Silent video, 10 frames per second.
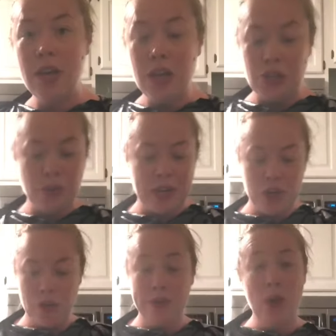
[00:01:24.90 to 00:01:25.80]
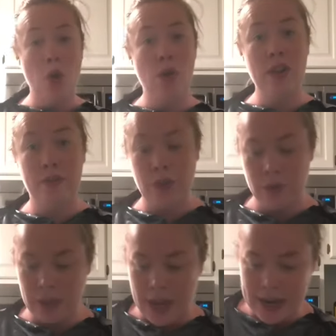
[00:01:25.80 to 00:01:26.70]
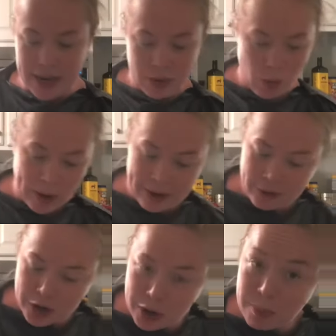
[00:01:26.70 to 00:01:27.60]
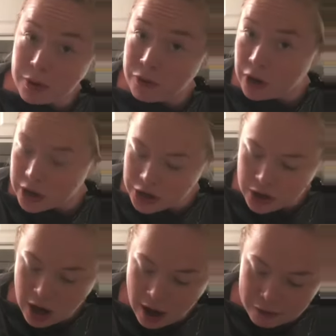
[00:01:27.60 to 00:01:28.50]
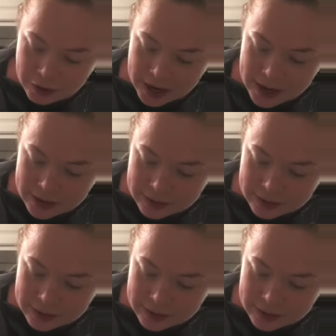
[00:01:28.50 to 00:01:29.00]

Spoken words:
You can use whole if you'd like, whatever you prefer in your coffee.